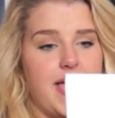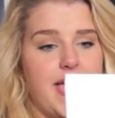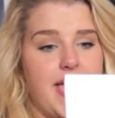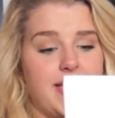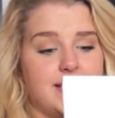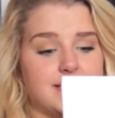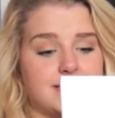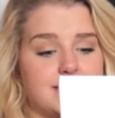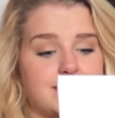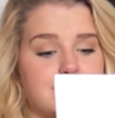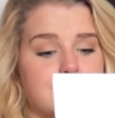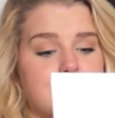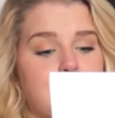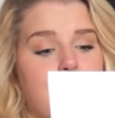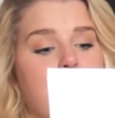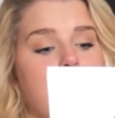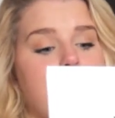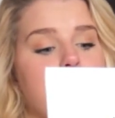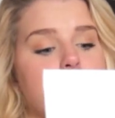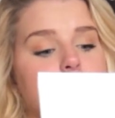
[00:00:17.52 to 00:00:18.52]
It
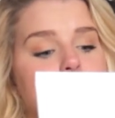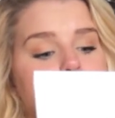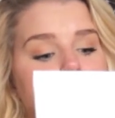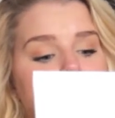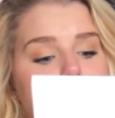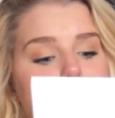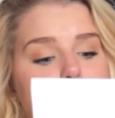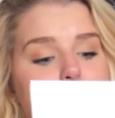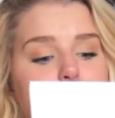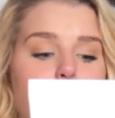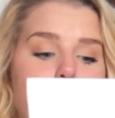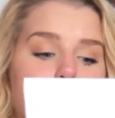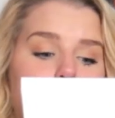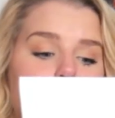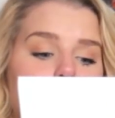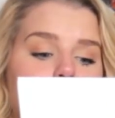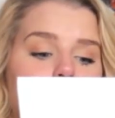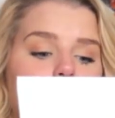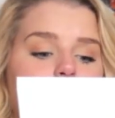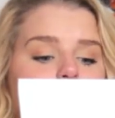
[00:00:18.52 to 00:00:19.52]
says,
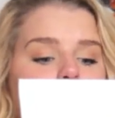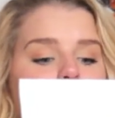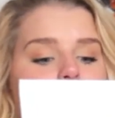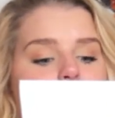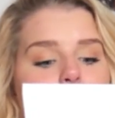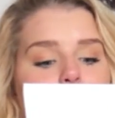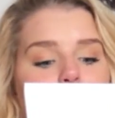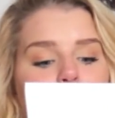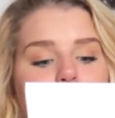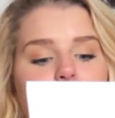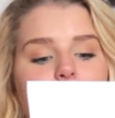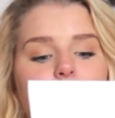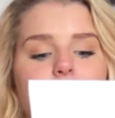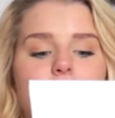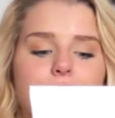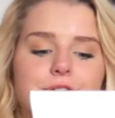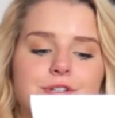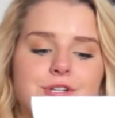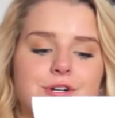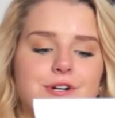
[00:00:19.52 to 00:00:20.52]
POPwater is a healthier
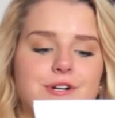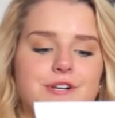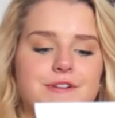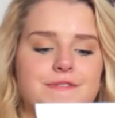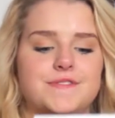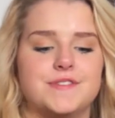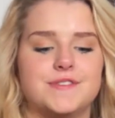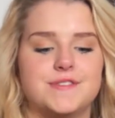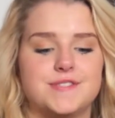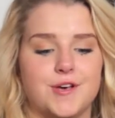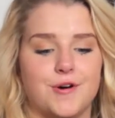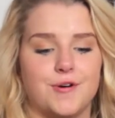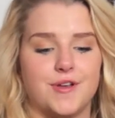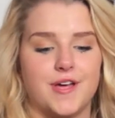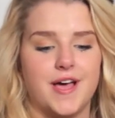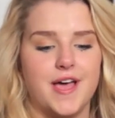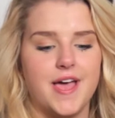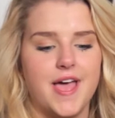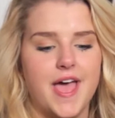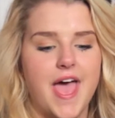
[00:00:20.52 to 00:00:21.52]
alternative to
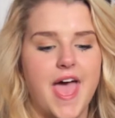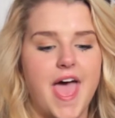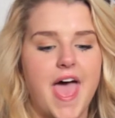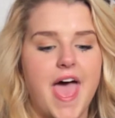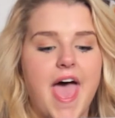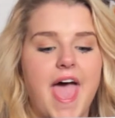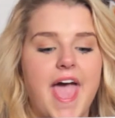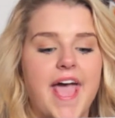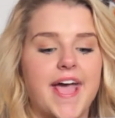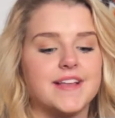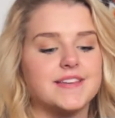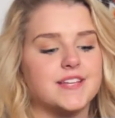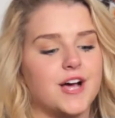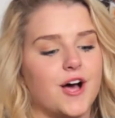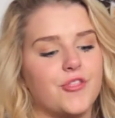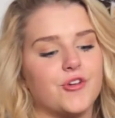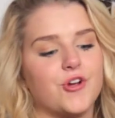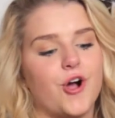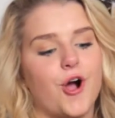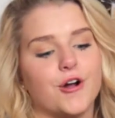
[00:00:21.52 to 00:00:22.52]
soda and
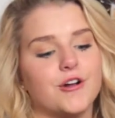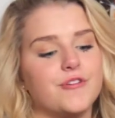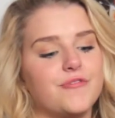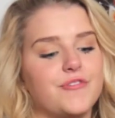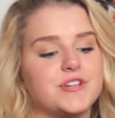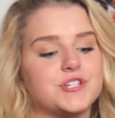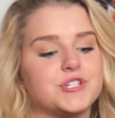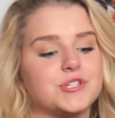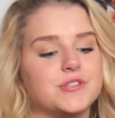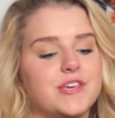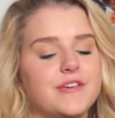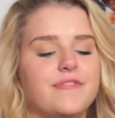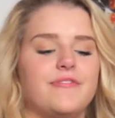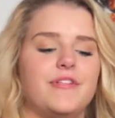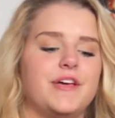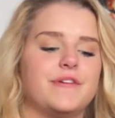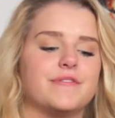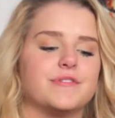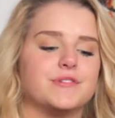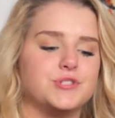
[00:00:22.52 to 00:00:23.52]
other artificially
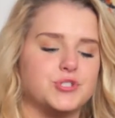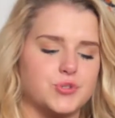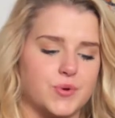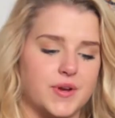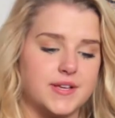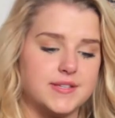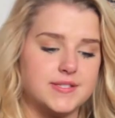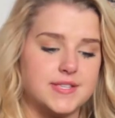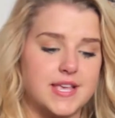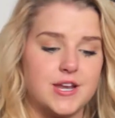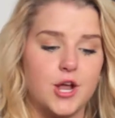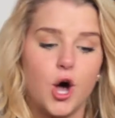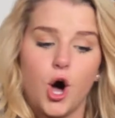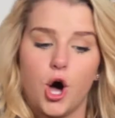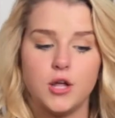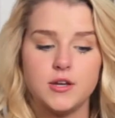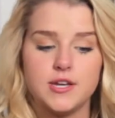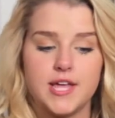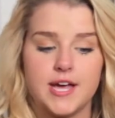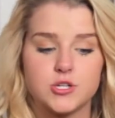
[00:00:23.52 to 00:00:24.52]
flavored drinks, an
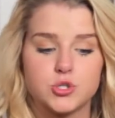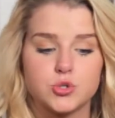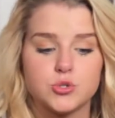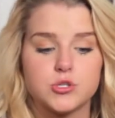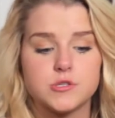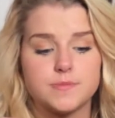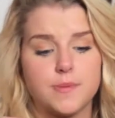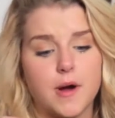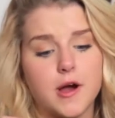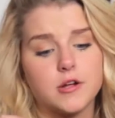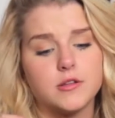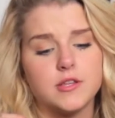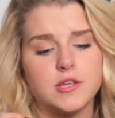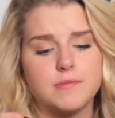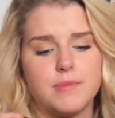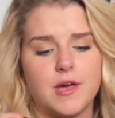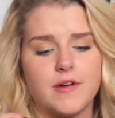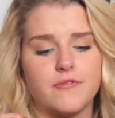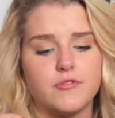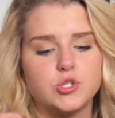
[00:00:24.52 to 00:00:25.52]
all-natural
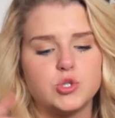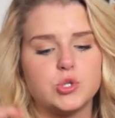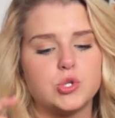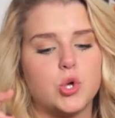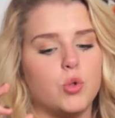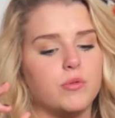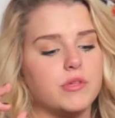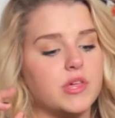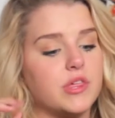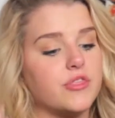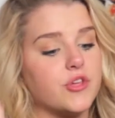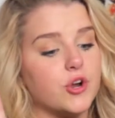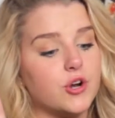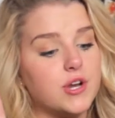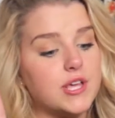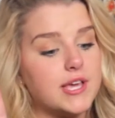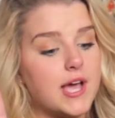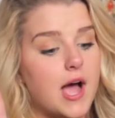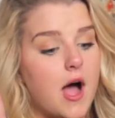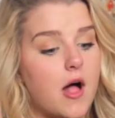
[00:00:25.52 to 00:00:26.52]
sparkling beverage with only
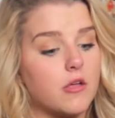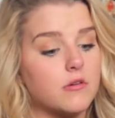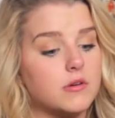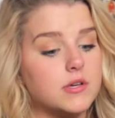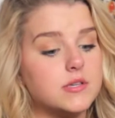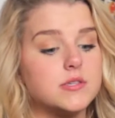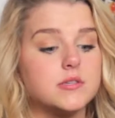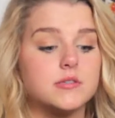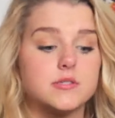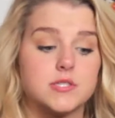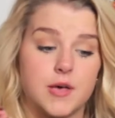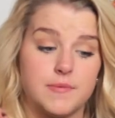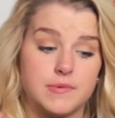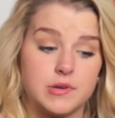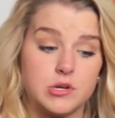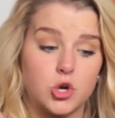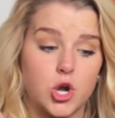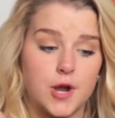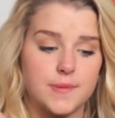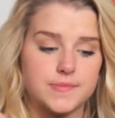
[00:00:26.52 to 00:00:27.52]
30 calories,
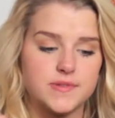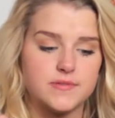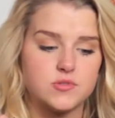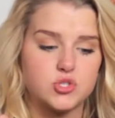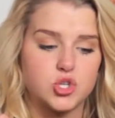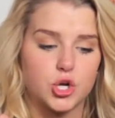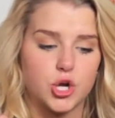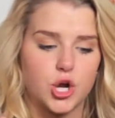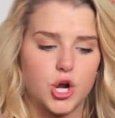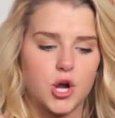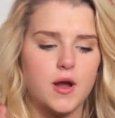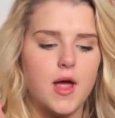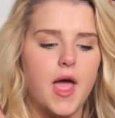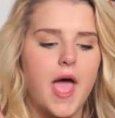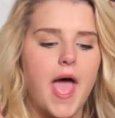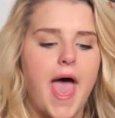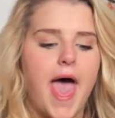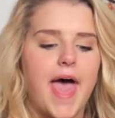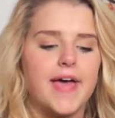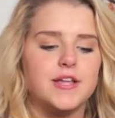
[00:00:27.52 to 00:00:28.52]
7 grams of sugar,
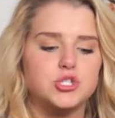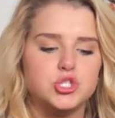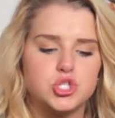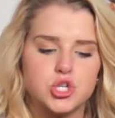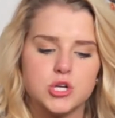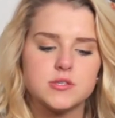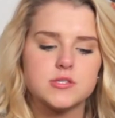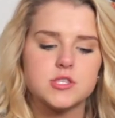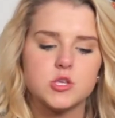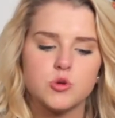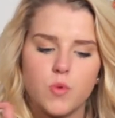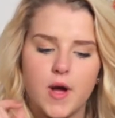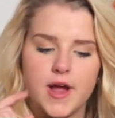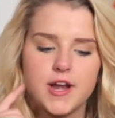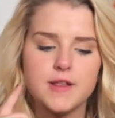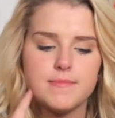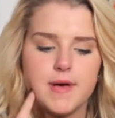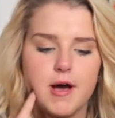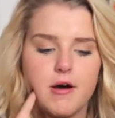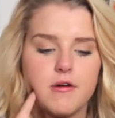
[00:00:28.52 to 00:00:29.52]
and just the right
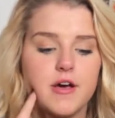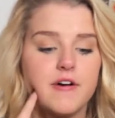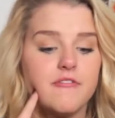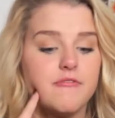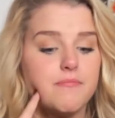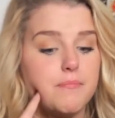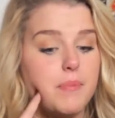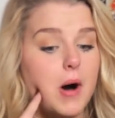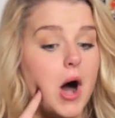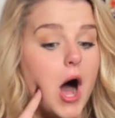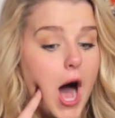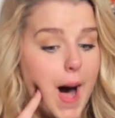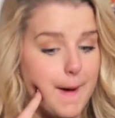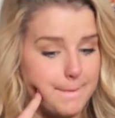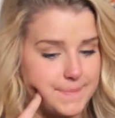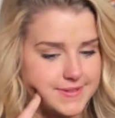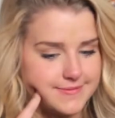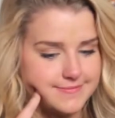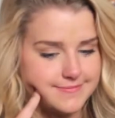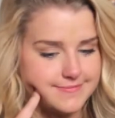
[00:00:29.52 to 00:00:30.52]
amount of
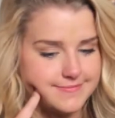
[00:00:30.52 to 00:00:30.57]
pop.